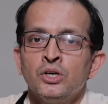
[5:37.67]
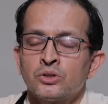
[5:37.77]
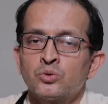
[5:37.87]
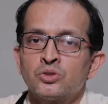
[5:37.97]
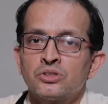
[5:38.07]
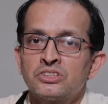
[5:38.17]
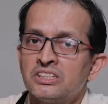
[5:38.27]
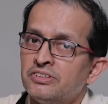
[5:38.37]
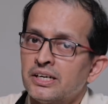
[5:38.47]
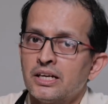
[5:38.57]
Now,
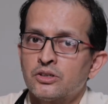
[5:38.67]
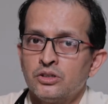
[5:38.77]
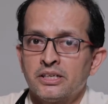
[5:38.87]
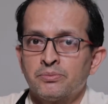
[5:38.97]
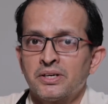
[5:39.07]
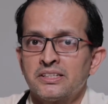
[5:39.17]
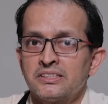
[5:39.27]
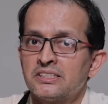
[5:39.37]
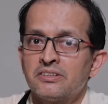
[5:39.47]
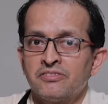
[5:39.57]
severe alcoholic hepatitis
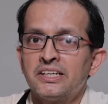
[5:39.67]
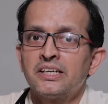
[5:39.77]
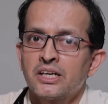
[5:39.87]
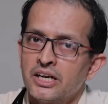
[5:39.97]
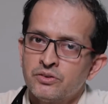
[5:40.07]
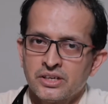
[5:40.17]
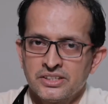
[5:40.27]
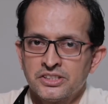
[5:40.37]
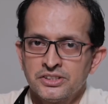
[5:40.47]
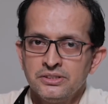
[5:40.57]
is a very grave
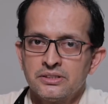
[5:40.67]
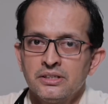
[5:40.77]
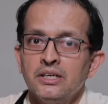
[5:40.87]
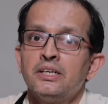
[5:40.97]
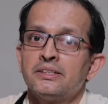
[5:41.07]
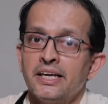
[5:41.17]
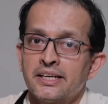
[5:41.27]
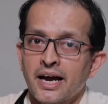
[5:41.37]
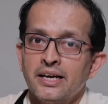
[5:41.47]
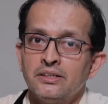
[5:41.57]
condition. They
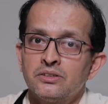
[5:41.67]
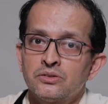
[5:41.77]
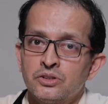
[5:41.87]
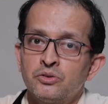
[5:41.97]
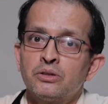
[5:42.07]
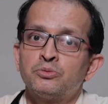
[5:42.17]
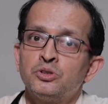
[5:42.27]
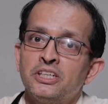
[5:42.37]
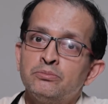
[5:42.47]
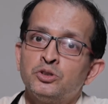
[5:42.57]
can develop
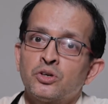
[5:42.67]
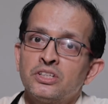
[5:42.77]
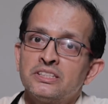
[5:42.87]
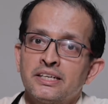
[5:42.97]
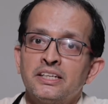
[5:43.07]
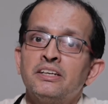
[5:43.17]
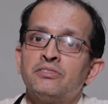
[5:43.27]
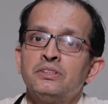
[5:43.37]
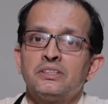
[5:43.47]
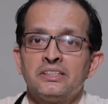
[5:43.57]
deep jaundice and
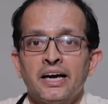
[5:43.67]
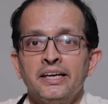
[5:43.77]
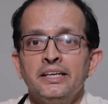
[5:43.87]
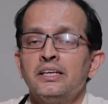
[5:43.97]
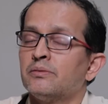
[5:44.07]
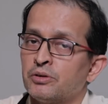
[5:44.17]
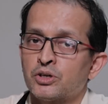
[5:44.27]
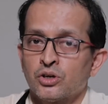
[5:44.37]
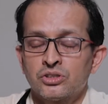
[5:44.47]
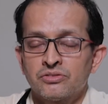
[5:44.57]
even die
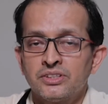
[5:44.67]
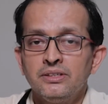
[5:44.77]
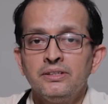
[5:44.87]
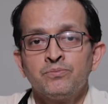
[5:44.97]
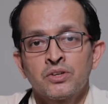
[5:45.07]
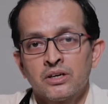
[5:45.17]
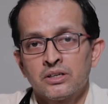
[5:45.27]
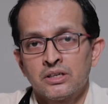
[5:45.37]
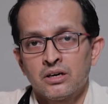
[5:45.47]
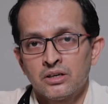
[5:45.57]
because of the
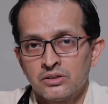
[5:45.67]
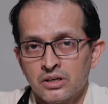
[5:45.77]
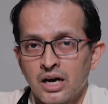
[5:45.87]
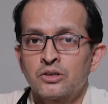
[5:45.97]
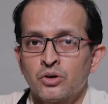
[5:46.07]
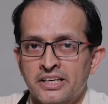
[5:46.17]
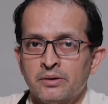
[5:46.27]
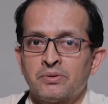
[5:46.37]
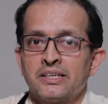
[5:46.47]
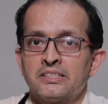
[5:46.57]
alcoholic
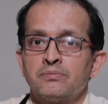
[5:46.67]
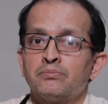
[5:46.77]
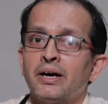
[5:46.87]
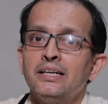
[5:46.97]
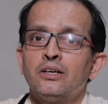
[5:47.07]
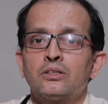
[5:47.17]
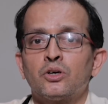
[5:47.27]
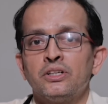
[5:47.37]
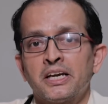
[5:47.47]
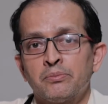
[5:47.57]
hepatitis. Mild
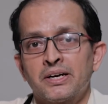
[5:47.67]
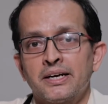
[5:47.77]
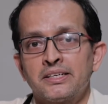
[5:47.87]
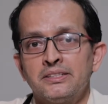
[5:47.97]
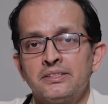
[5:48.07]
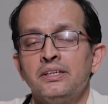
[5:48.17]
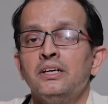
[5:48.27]
alcoholic hepatitis